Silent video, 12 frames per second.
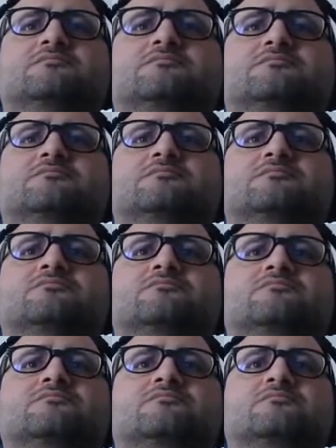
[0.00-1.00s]

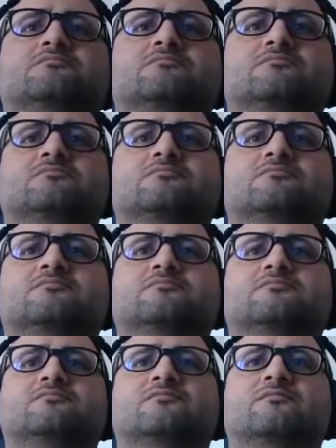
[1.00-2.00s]

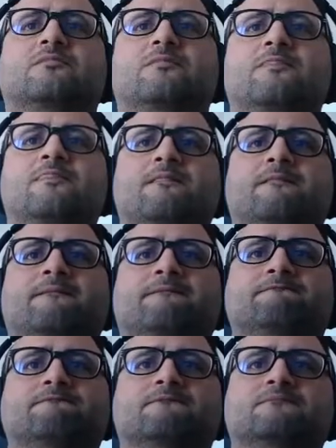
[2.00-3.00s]

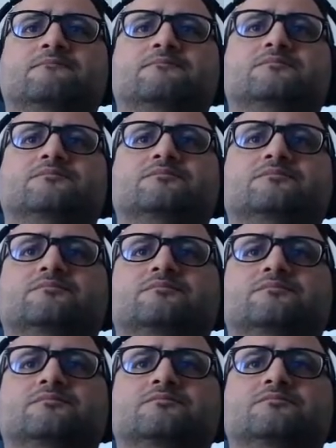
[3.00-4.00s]

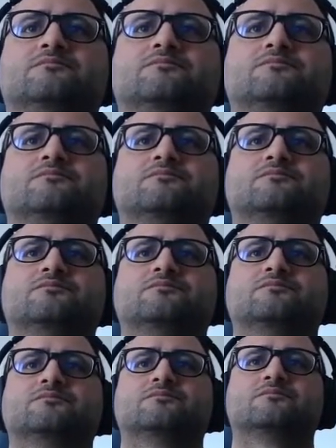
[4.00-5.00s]

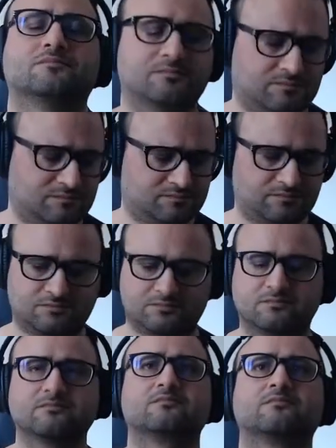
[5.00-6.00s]

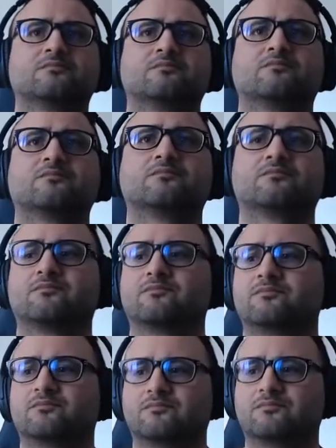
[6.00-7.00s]

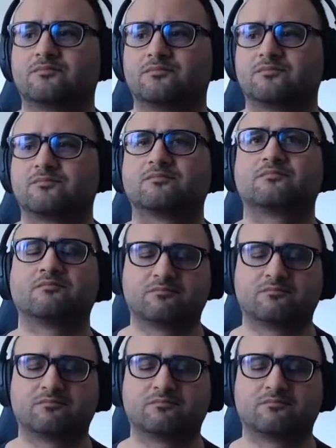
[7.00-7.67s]
[no speech]